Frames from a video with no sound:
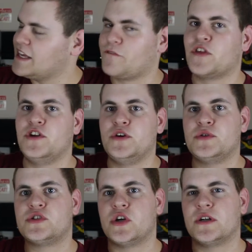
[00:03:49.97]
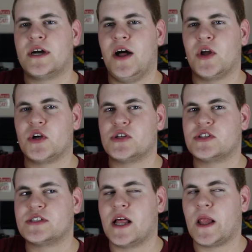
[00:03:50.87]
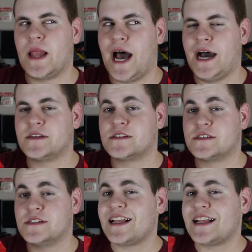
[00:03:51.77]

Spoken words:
Definitely do certain colors last.